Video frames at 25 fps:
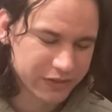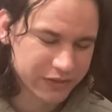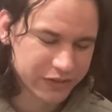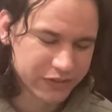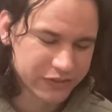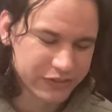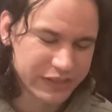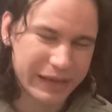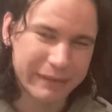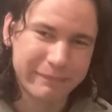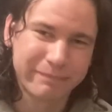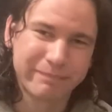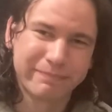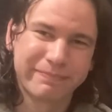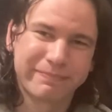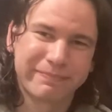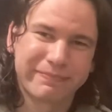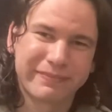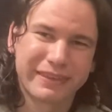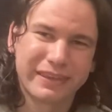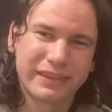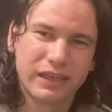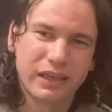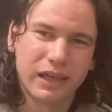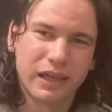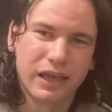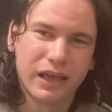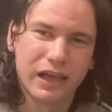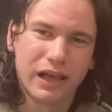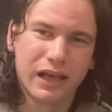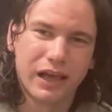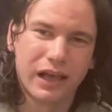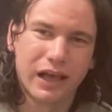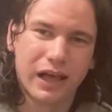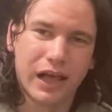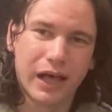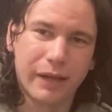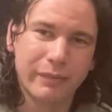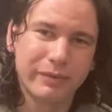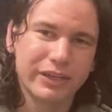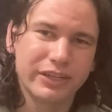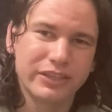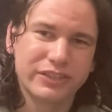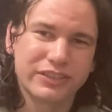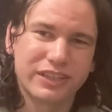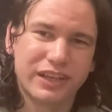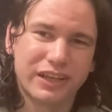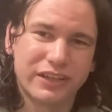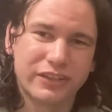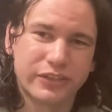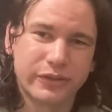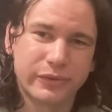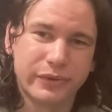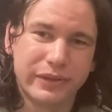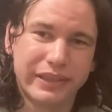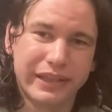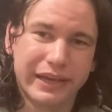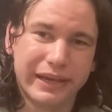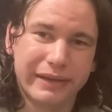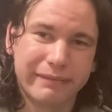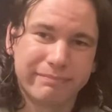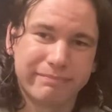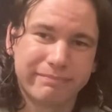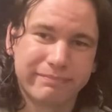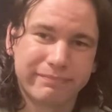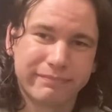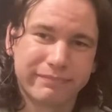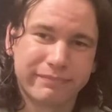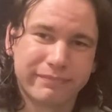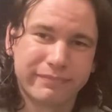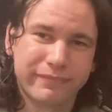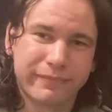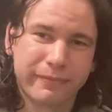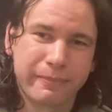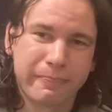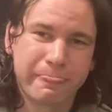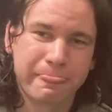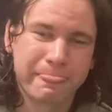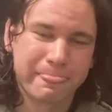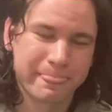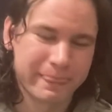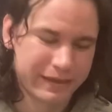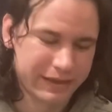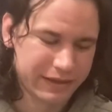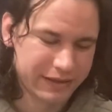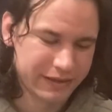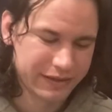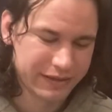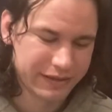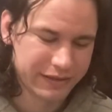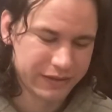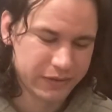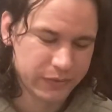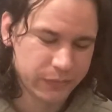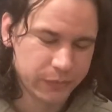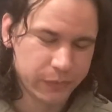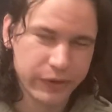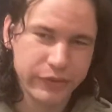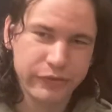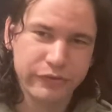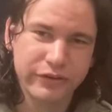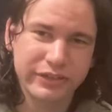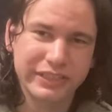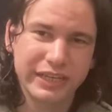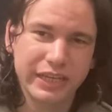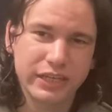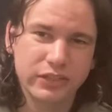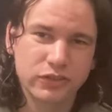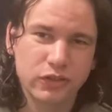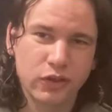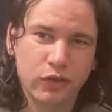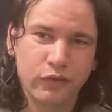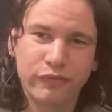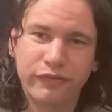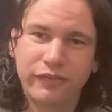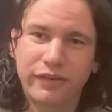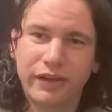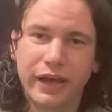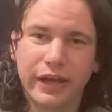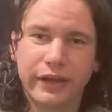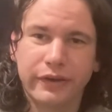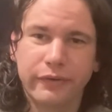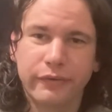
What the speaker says: So yeah, I'm going to start doing that. Whether it takes off, I